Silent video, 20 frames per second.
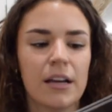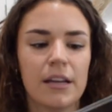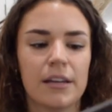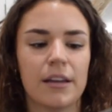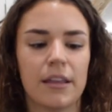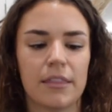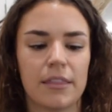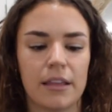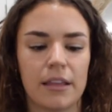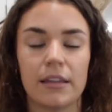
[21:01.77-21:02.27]

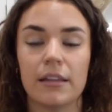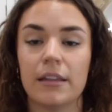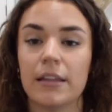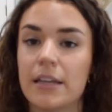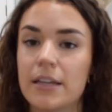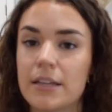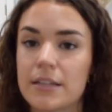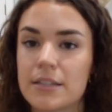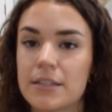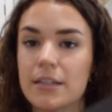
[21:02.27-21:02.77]
nothing
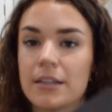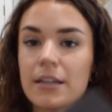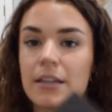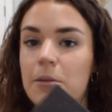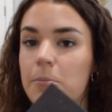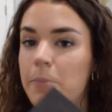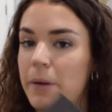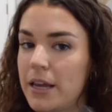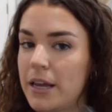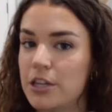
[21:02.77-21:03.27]
leaked into
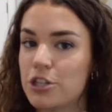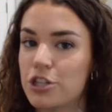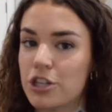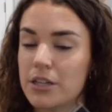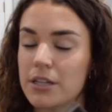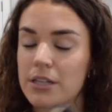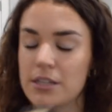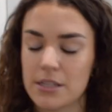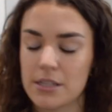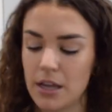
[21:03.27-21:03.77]
the
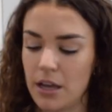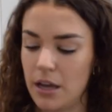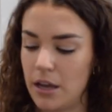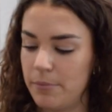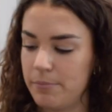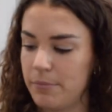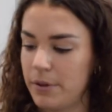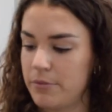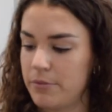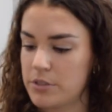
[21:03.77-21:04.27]
pages.
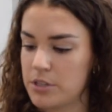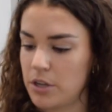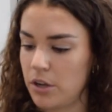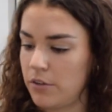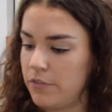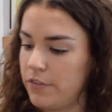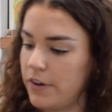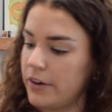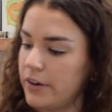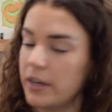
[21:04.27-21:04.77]
It was
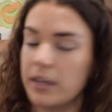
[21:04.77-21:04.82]
all very